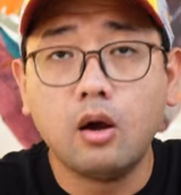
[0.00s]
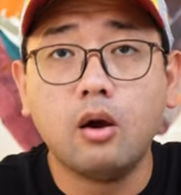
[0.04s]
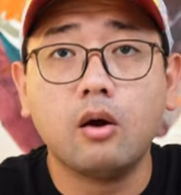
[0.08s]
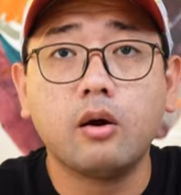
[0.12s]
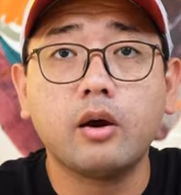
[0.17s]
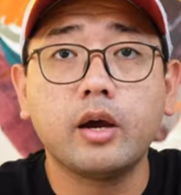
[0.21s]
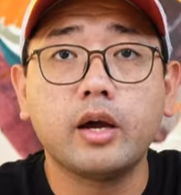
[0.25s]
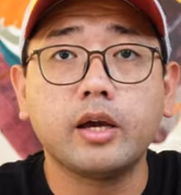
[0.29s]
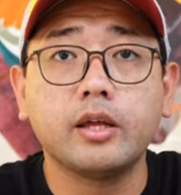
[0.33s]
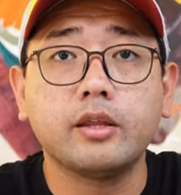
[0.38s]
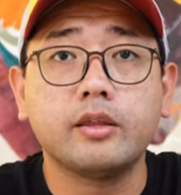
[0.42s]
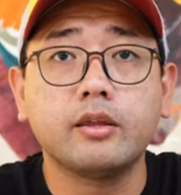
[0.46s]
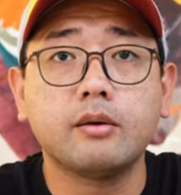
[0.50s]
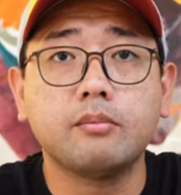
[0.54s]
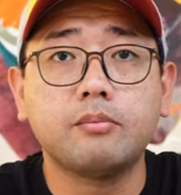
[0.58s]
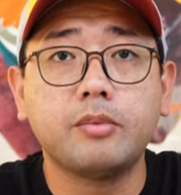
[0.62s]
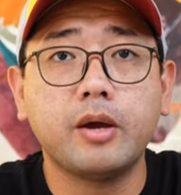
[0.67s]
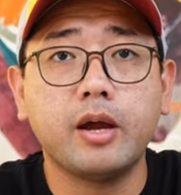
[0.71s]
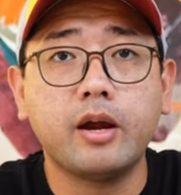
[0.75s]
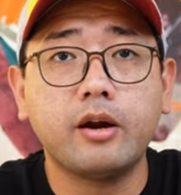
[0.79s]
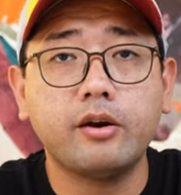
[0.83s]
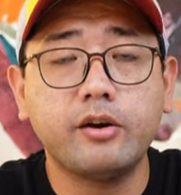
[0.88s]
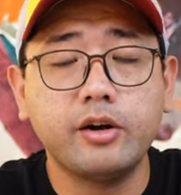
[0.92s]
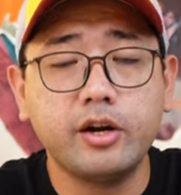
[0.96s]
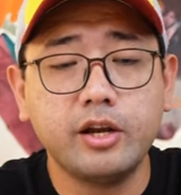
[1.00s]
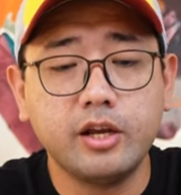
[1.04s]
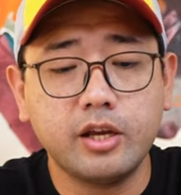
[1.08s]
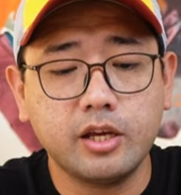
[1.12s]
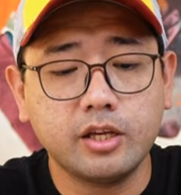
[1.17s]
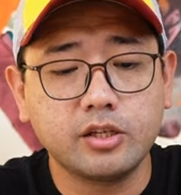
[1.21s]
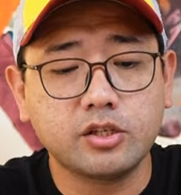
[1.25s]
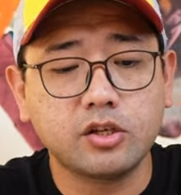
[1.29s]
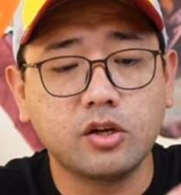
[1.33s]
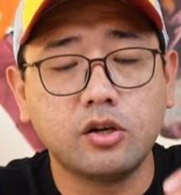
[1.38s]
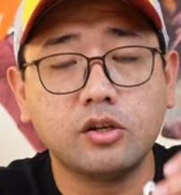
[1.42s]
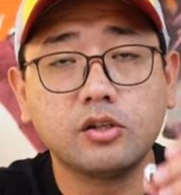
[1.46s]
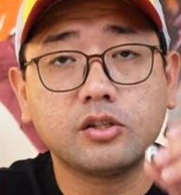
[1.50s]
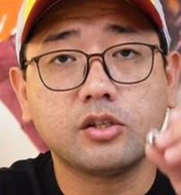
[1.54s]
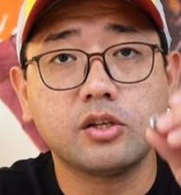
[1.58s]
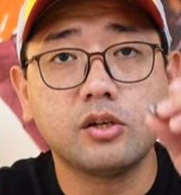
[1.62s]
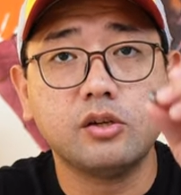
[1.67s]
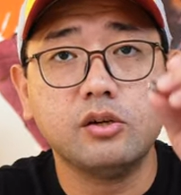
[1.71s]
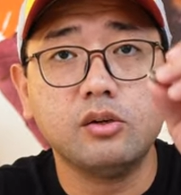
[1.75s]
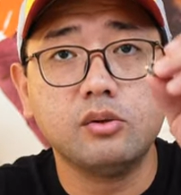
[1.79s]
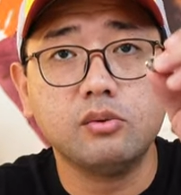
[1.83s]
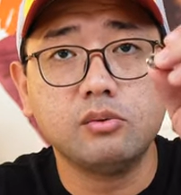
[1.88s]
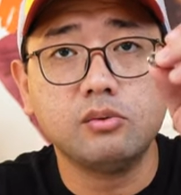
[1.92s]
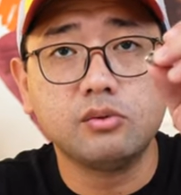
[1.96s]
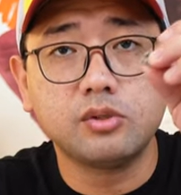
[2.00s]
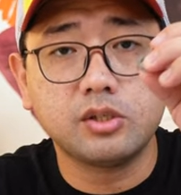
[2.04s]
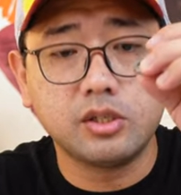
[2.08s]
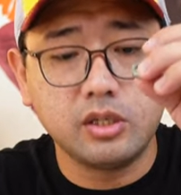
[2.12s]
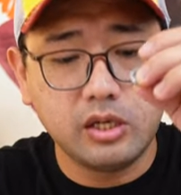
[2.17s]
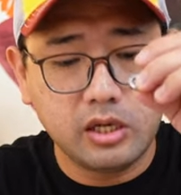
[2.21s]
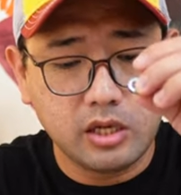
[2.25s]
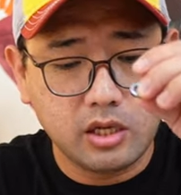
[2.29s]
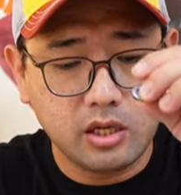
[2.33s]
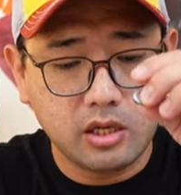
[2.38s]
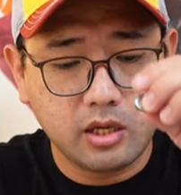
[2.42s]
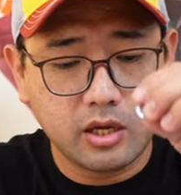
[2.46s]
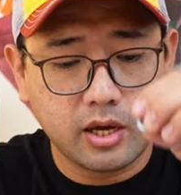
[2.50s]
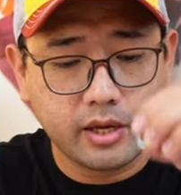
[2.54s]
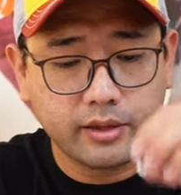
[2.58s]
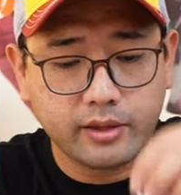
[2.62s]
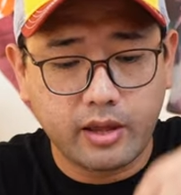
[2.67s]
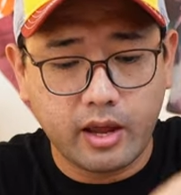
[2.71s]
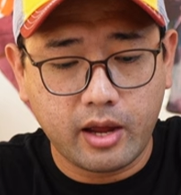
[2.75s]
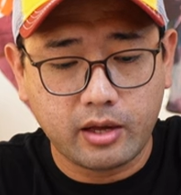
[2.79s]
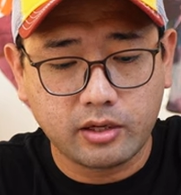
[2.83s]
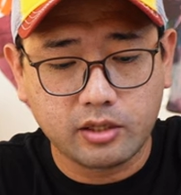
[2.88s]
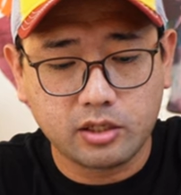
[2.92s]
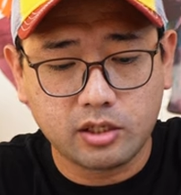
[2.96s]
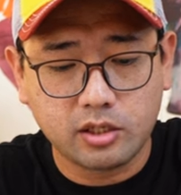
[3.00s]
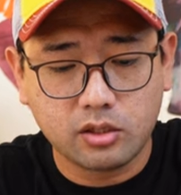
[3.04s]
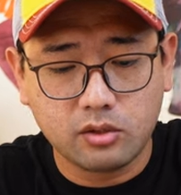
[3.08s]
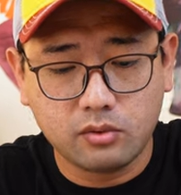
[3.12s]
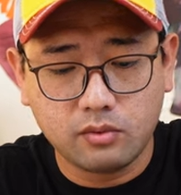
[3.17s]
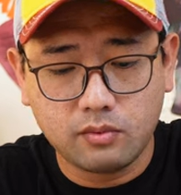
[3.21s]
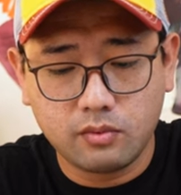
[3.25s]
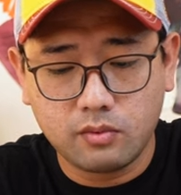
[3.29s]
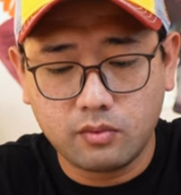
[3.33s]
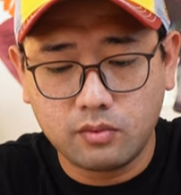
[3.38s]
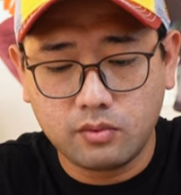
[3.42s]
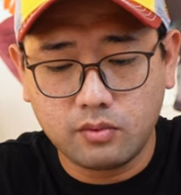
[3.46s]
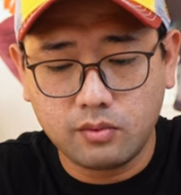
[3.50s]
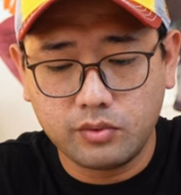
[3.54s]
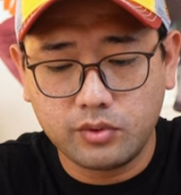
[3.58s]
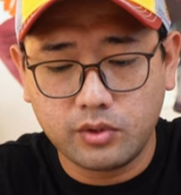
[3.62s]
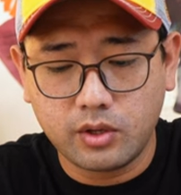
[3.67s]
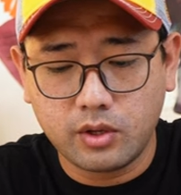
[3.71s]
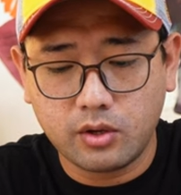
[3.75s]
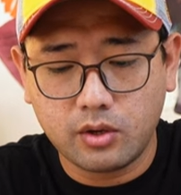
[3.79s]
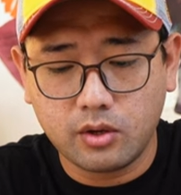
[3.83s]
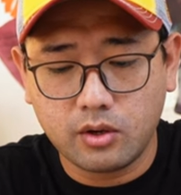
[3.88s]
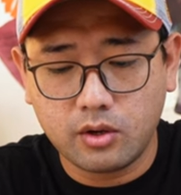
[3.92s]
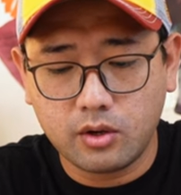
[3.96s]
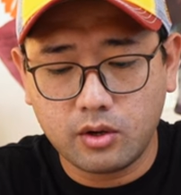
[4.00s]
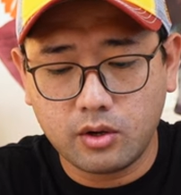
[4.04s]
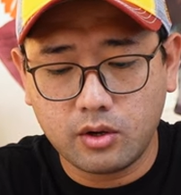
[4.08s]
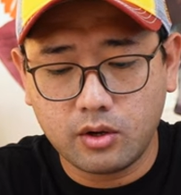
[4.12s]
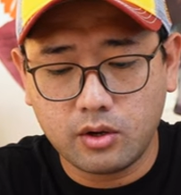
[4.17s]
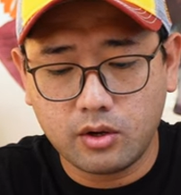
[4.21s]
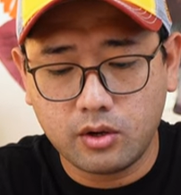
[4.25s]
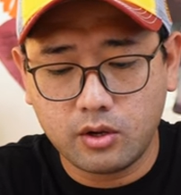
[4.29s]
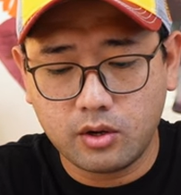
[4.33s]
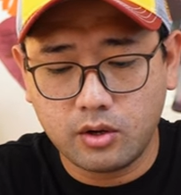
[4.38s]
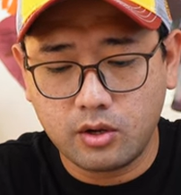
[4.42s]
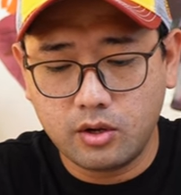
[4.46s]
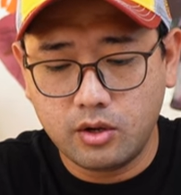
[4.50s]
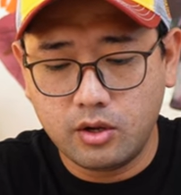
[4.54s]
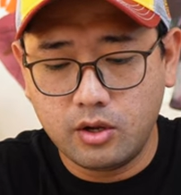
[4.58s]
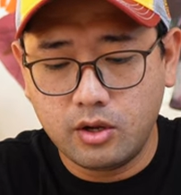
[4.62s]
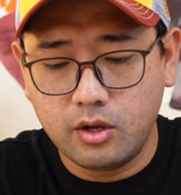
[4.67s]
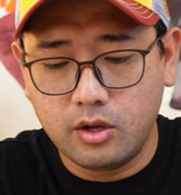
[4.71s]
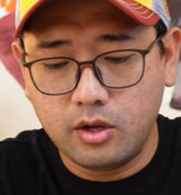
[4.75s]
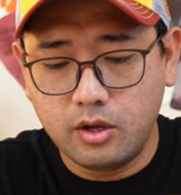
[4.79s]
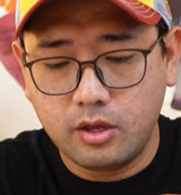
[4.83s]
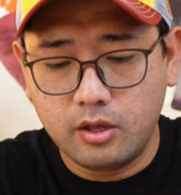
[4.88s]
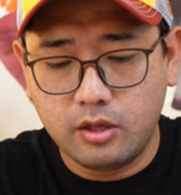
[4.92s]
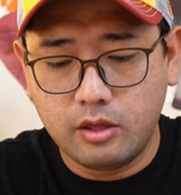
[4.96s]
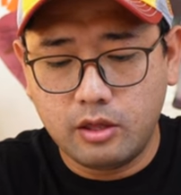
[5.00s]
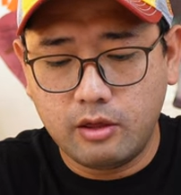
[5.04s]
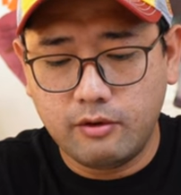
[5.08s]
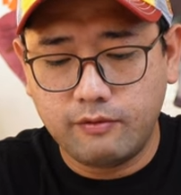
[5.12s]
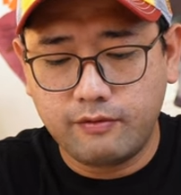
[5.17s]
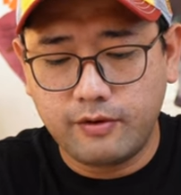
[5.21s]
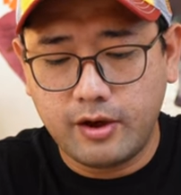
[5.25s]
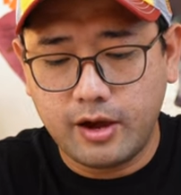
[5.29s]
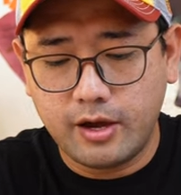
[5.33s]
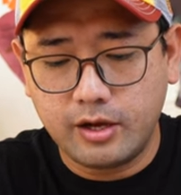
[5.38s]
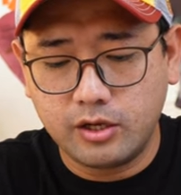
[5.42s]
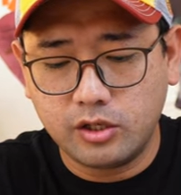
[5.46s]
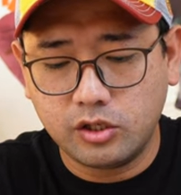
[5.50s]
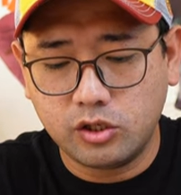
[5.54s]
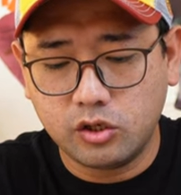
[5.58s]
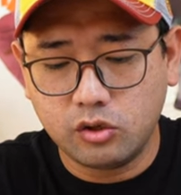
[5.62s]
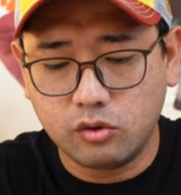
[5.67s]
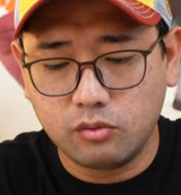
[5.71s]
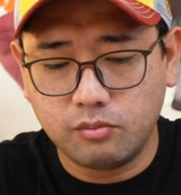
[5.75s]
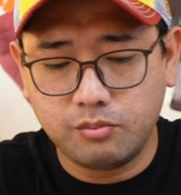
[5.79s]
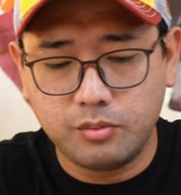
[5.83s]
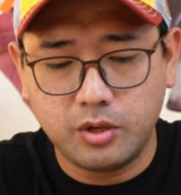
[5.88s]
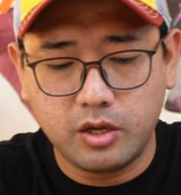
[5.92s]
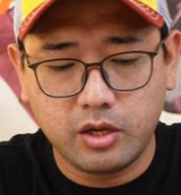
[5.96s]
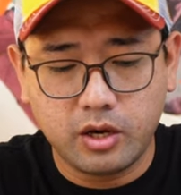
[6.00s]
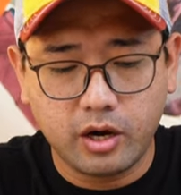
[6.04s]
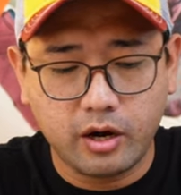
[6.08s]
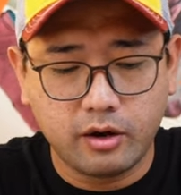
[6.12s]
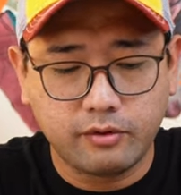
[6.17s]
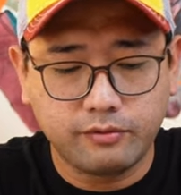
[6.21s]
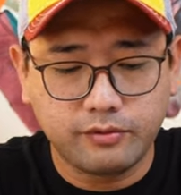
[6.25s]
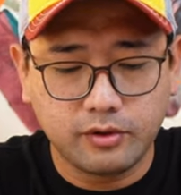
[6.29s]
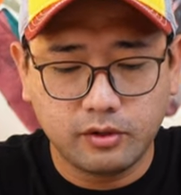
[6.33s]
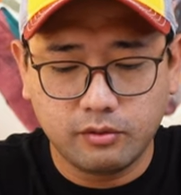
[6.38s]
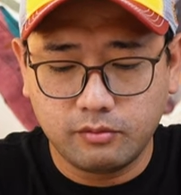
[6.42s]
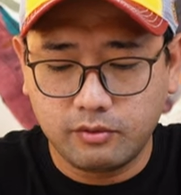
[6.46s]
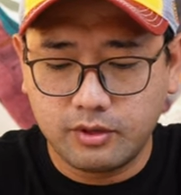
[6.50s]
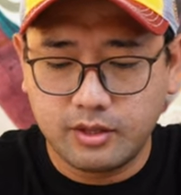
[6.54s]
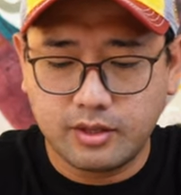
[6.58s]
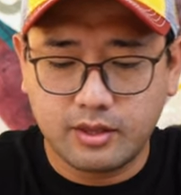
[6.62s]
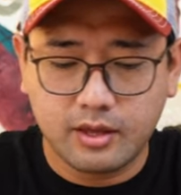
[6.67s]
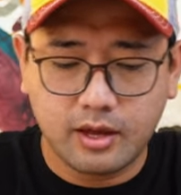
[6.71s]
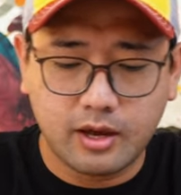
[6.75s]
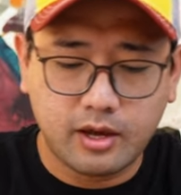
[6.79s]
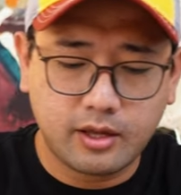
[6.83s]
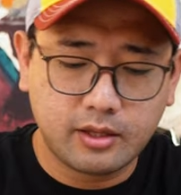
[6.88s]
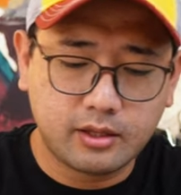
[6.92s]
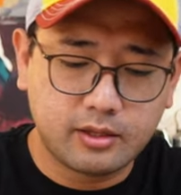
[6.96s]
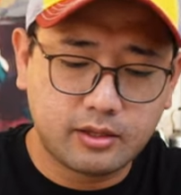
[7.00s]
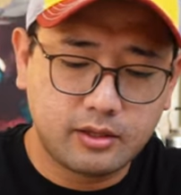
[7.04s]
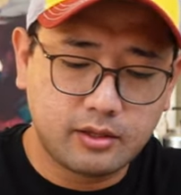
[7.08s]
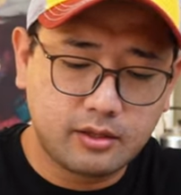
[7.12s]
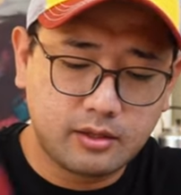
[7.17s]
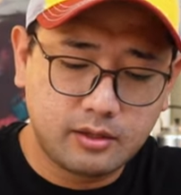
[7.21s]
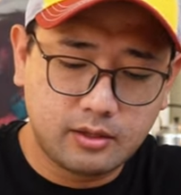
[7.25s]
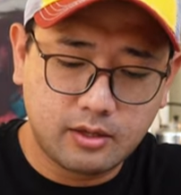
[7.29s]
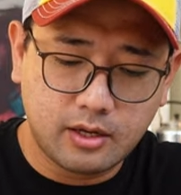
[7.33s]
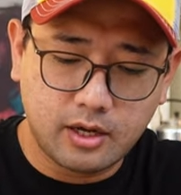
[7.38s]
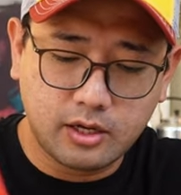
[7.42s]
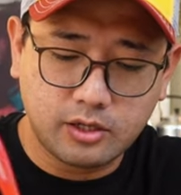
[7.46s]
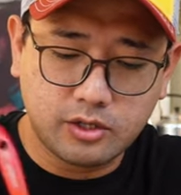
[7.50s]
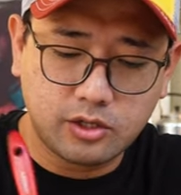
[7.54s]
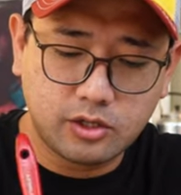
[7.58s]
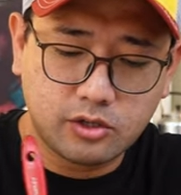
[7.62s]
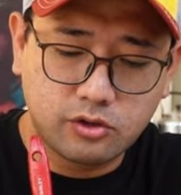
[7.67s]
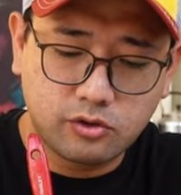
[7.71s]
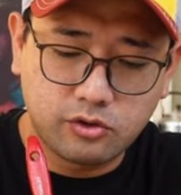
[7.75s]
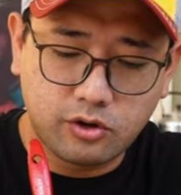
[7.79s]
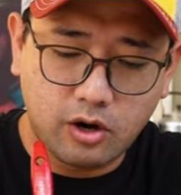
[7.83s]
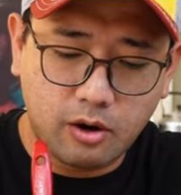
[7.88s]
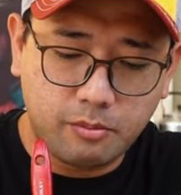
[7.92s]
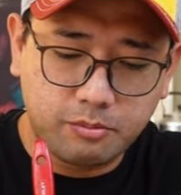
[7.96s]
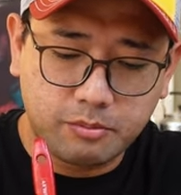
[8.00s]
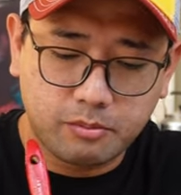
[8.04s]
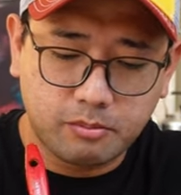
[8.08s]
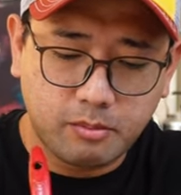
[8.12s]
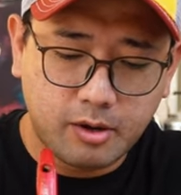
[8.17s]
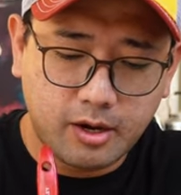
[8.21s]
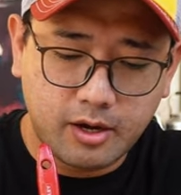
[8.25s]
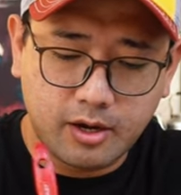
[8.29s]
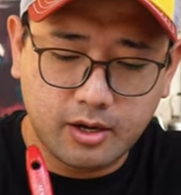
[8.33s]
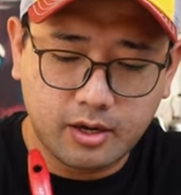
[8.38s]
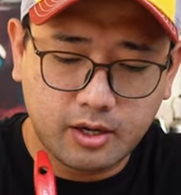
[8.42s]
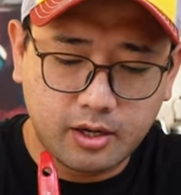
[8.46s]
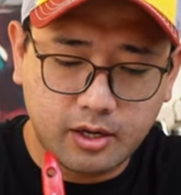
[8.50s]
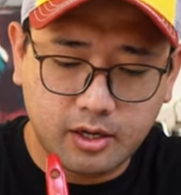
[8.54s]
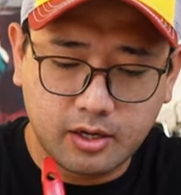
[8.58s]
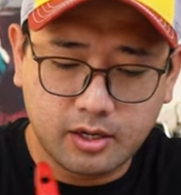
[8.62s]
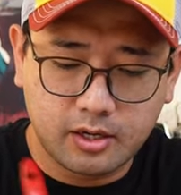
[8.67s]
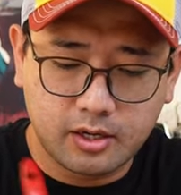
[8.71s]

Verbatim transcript: Okay, the bearing is also loosely attached to the device, so be careful with that. I just dropped mine.